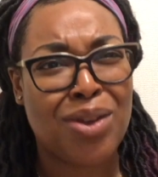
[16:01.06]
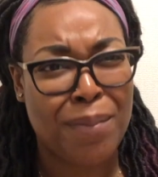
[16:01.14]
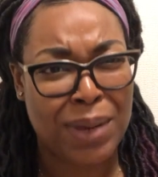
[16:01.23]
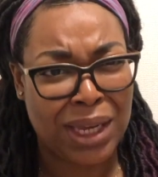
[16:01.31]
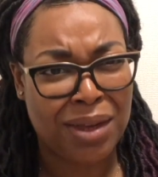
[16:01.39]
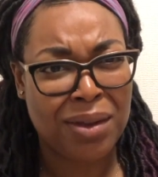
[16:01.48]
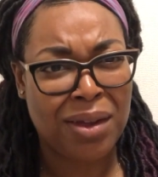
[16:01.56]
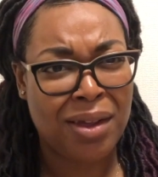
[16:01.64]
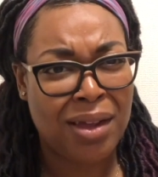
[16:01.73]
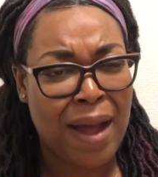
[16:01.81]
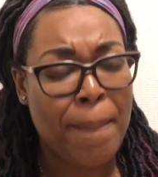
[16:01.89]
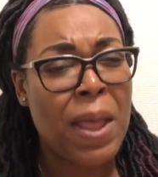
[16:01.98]
dummy?
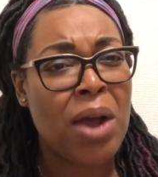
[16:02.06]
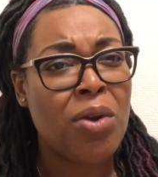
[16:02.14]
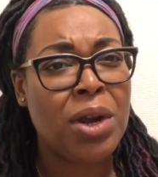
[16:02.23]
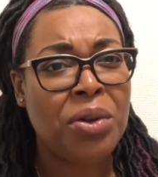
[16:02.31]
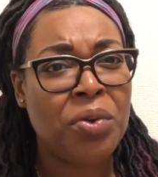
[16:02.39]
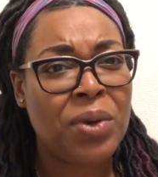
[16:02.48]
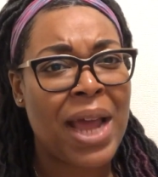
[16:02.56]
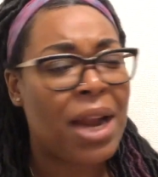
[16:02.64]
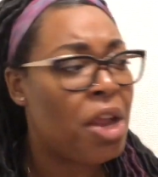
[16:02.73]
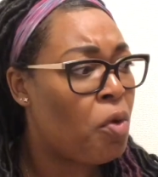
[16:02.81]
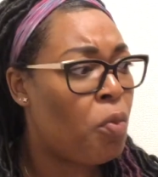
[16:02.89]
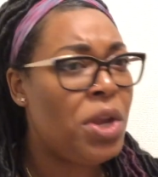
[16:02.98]
I'm not going to do
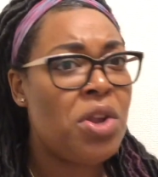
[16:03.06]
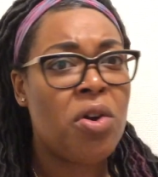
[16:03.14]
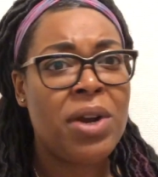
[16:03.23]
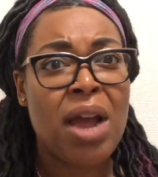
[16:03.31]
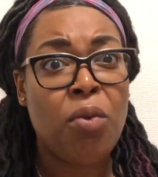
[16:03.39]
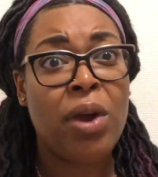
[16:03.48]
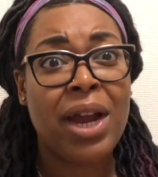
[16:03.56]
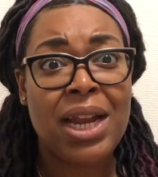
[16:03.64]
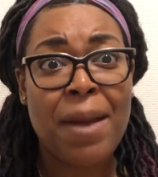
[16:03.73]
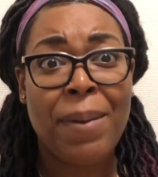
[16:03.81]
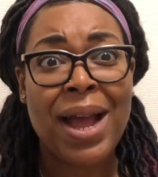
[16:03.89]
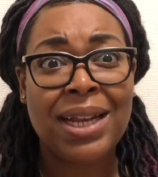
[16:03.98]
that. We know that we're
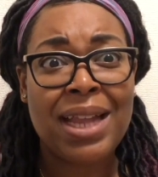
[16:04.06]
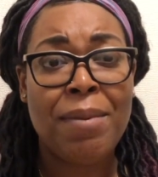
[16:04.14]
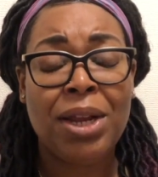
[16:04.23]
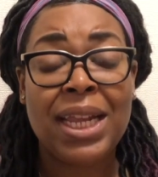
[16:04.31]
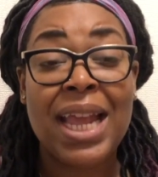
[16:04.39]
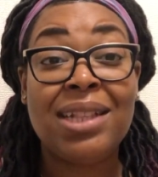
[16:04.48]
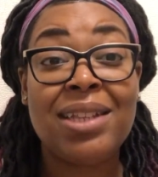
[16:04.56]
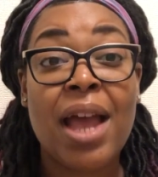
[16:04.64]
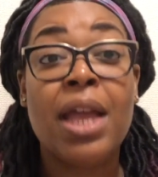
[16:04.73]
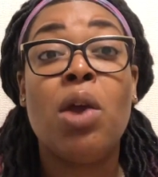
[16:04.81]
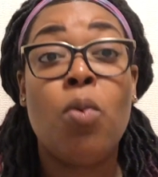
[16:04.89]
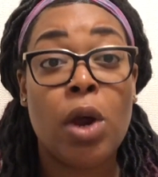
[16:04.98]
in a pandemic. The
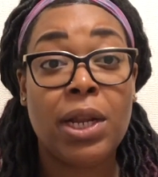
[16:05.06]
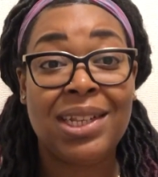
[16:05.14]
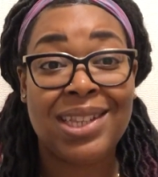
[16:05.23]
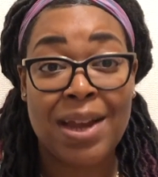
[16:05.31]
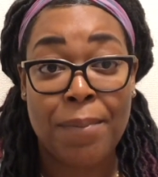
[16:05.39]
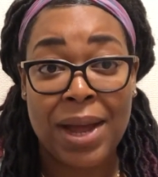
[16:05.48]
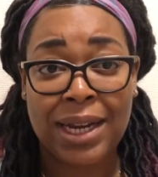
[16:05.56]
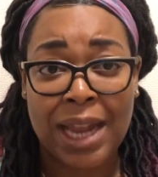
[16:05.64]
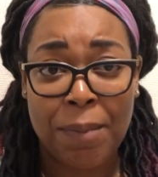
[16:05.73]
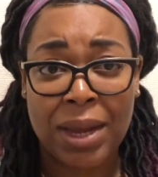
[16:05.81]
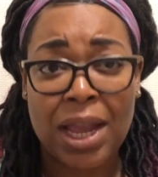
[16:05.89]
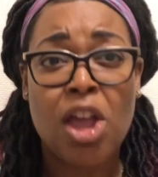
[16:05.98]
entire world is in a
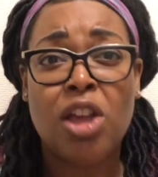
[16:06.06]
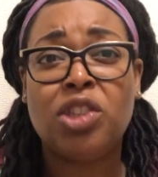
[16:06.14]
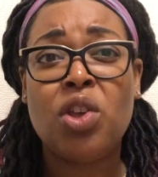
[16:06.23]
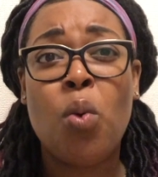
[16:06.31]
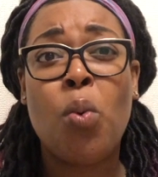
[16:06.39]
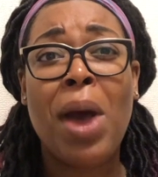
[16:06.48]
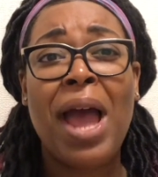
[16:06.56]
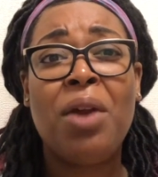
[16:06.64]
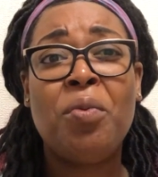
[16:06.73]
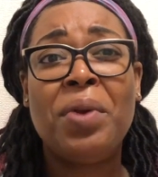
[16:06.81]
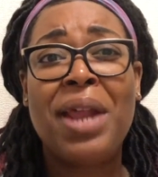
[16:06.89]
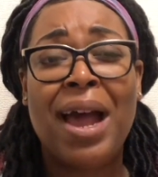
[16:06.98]
pandemic. So
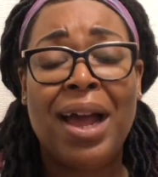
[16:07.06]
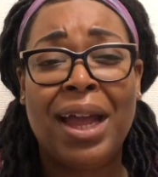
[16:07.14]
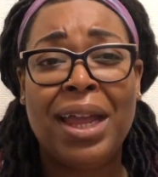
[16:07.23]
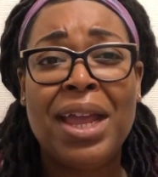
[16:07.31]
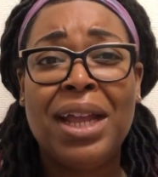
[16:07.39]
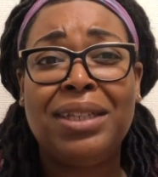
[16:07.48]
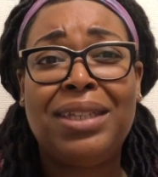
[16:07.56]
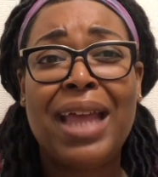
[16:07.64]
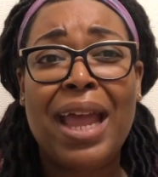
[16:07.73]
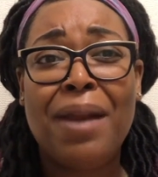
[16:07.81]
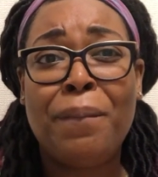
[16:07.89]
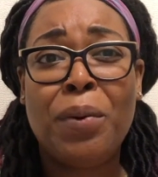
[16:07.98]
why would I
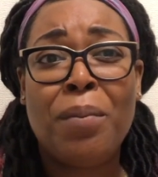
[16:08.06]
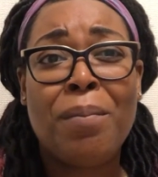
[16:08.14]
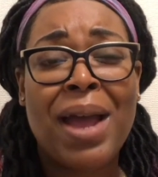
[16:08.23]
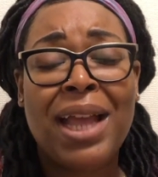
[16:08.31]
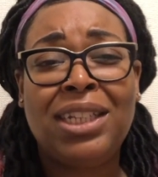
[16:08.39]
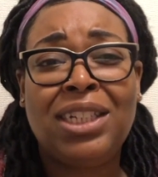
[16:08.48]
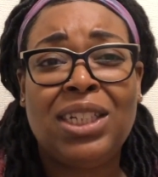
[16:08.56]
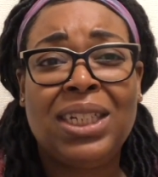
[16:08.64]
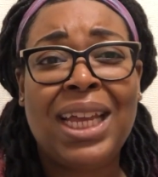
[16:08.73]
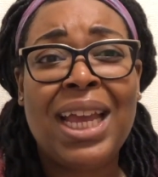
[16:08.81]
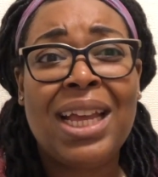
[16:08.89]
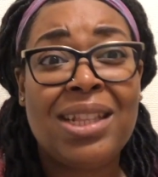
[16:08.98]
then put my
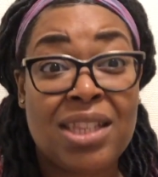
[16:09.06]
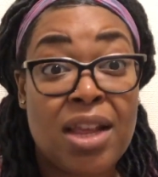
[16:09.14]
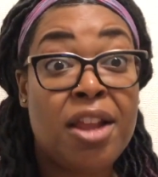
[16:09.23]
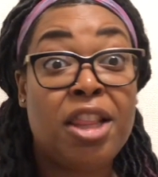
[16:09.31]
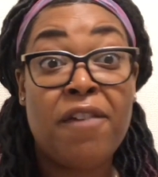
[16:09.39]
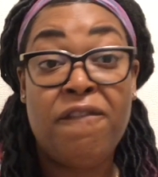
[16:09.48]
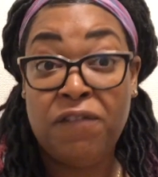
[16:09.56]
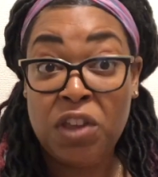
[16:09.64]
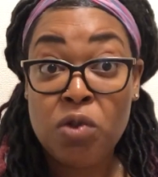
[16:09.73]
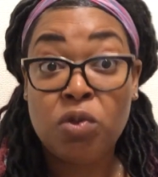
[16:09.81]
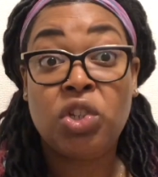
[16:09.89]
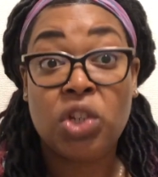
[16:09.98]
kids, the
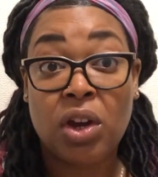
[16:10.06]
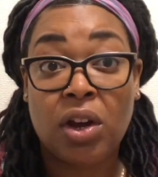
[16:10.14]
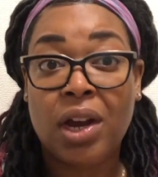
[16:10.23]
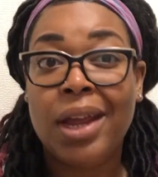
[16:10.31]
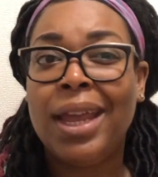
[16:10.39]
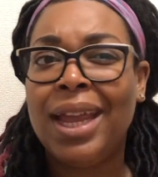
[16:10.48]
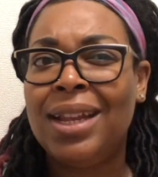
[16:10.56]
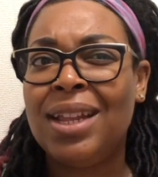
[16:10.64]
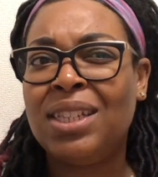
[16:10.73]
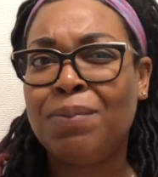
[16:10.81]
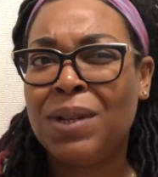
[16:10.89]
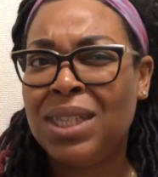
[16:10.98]
future, in
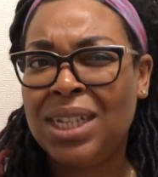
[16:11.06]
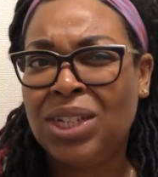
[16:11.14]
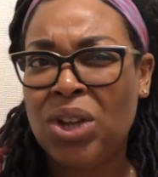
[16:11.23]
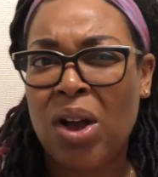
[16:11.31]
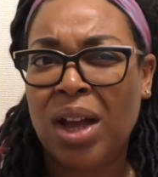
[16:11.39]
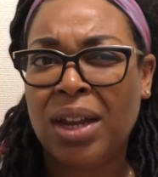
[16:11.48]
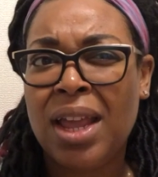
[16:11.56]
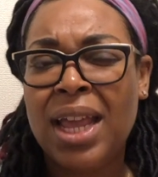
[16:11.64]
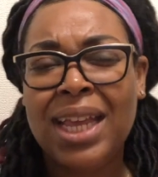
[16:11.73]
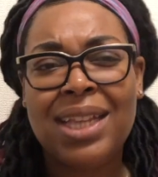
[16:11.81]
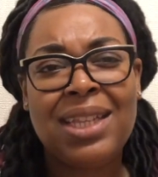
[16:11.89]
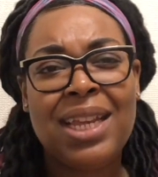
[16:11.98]
this position?
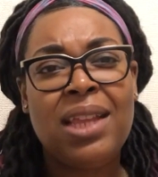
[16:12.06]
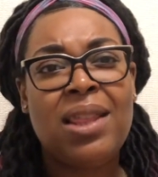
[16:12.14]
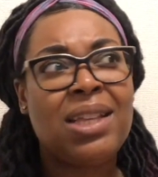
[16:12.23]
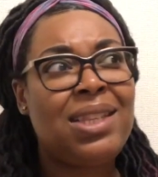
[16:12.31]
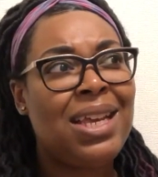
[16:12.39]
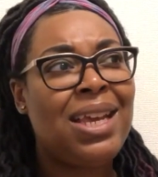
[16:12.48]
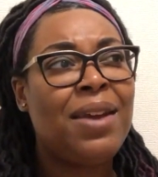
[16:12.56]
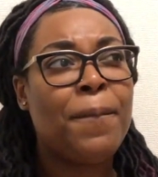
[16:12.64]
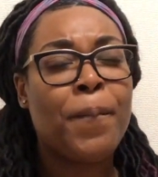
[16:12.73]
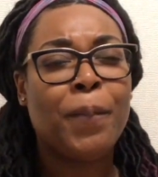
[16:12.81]
It's either, see...